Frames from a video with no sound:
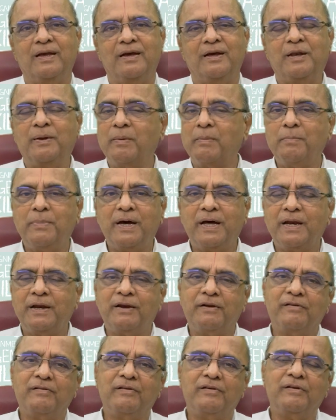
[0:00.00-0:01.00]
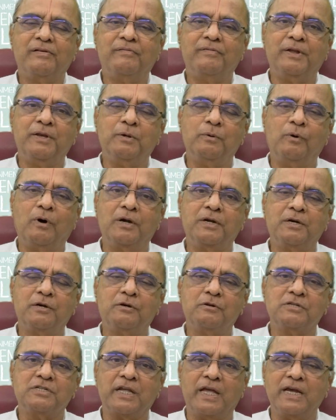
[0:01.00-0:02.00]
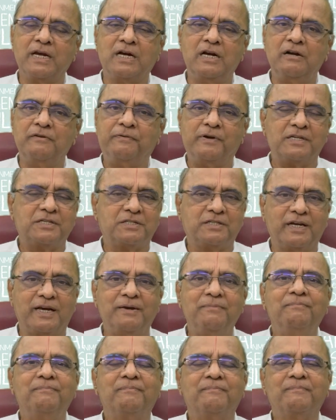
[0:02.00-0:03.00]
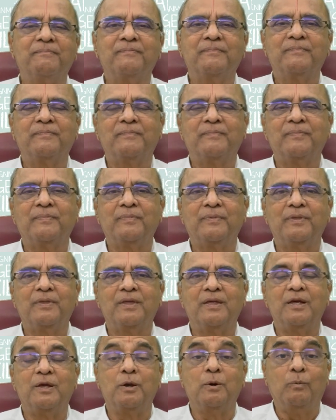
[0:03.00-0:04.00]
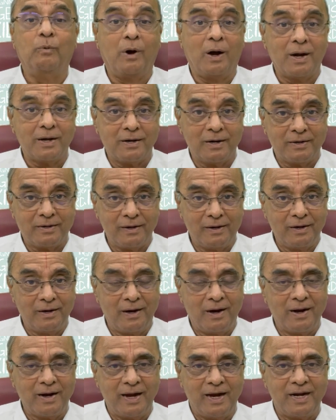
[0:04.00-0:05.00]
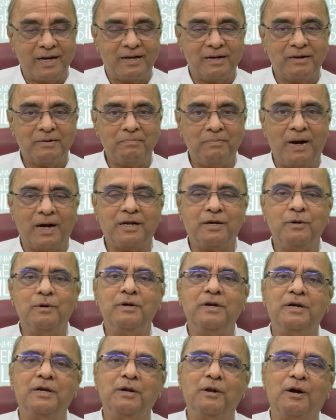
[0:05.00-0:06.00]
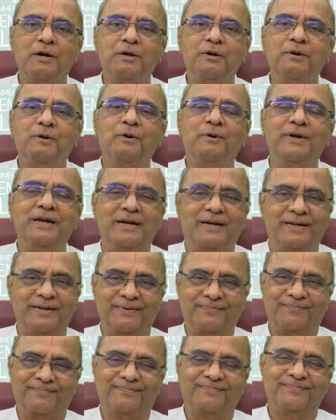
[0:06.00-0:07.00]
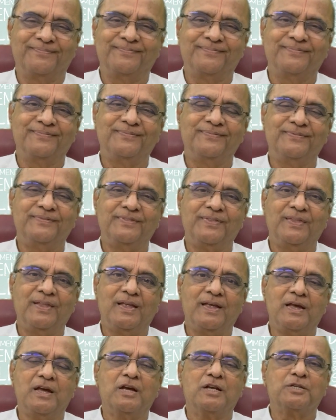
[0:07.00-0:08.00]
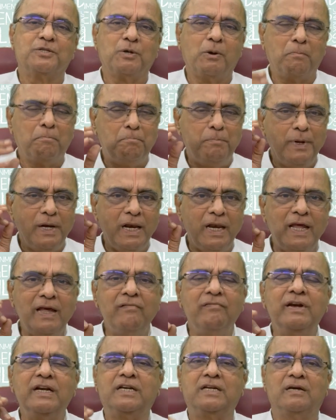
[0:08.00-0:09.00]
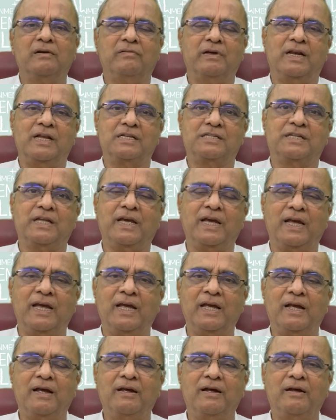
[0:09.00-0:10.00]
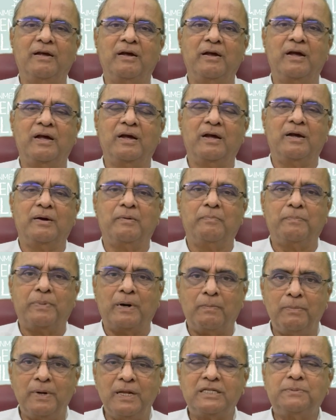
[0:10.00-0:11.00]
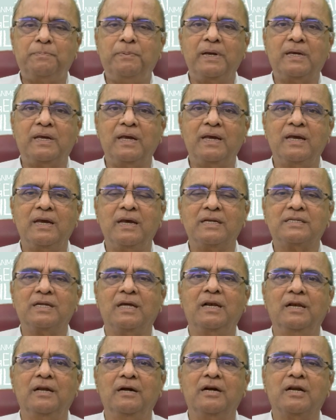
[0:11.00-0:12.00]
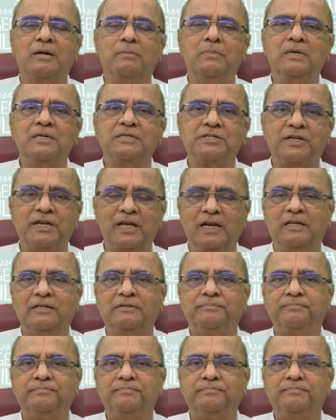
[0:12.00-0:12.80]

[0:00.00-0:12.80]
Remember when you wanted to cycle first time? You wanted to learn it, but you did not know it. So believe it when I say public speaking is a learnable skill.